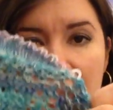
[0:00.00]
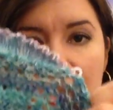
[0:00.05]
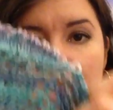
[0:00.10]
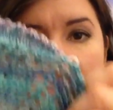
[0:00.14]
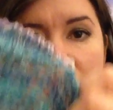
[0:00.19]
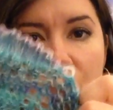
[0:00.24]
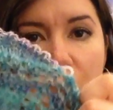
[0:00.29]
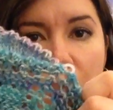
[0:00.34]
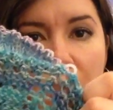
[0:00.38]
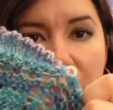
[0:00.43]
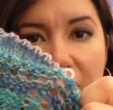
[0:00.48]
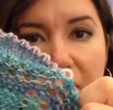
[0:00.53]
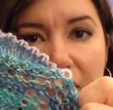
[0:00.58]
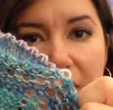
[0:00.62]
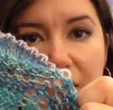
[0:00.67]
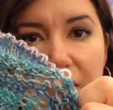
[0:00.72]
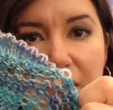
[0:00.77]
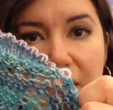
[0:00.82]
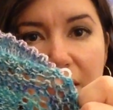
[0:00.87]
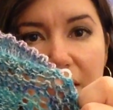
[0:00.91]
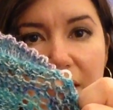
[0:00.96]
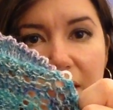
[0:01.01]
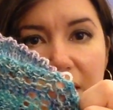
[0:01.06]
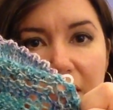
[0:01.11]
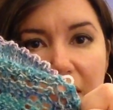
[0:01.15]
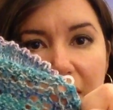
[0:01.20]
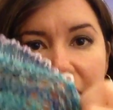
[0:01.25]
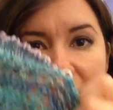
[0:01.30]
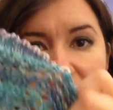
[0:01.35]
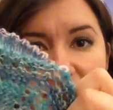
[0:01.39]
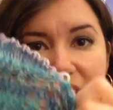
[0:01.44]
So what I
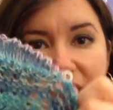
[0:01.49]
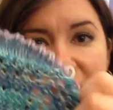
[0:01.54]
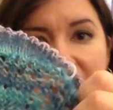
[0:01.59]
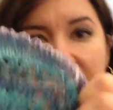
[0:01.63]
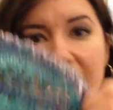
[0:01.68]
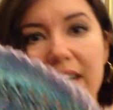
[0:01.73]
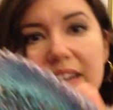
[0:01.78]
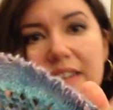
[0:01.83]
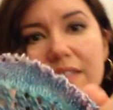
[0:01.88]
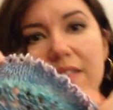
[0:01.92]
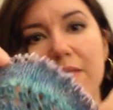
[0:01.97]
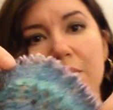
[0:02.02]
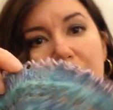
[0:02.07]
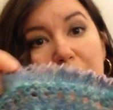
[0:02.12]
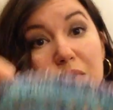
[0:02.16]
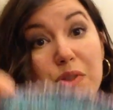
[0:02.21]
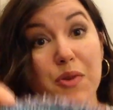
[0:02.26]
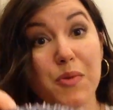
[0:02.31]
have decided with